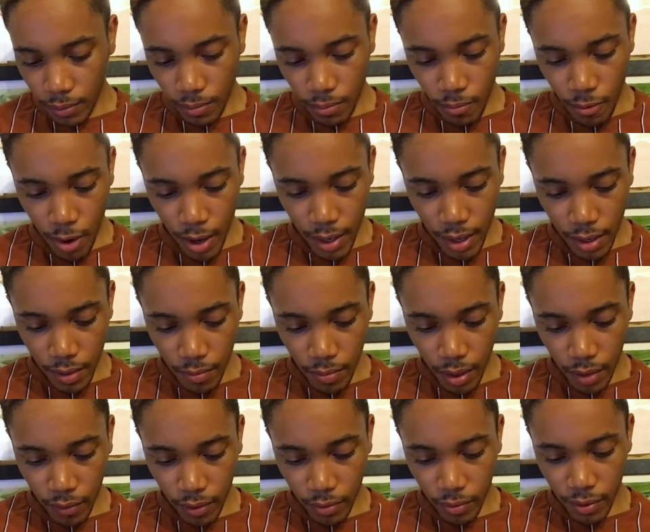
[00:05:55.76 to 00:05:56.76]
Why he
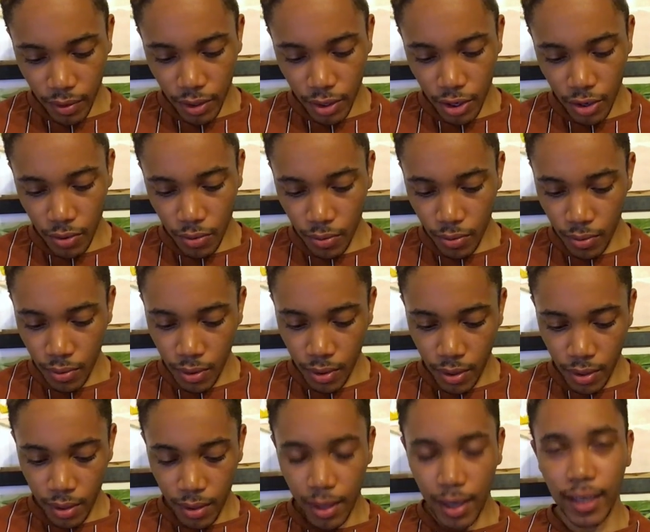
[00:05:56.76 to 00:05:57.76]
bothered with you,
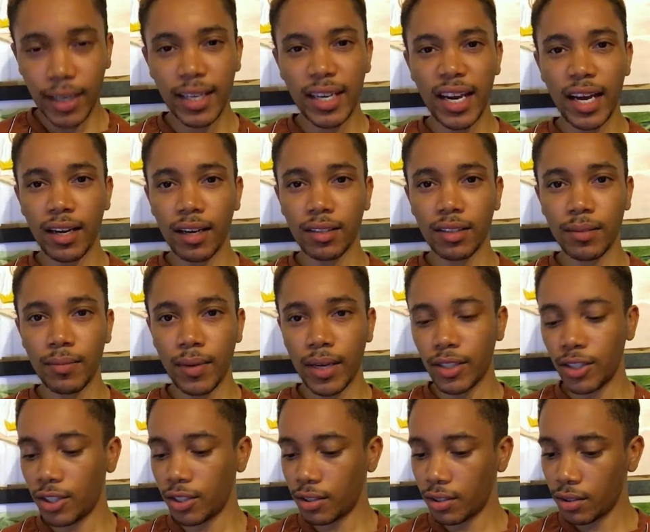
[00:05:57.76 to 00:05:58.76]
I cannot
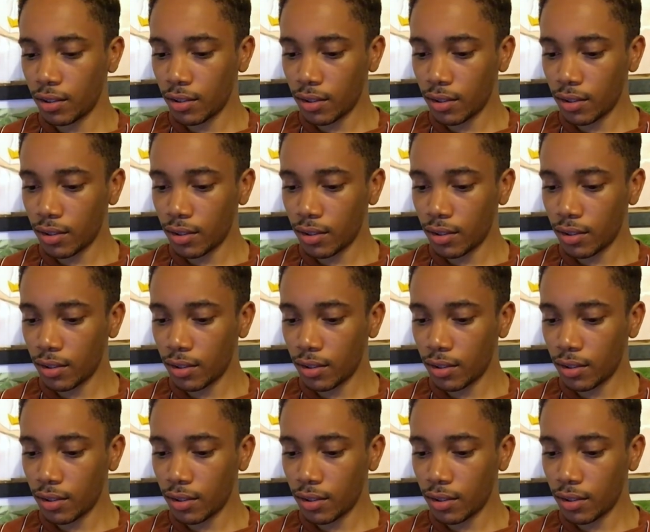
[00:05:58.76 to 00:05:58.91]
imagine.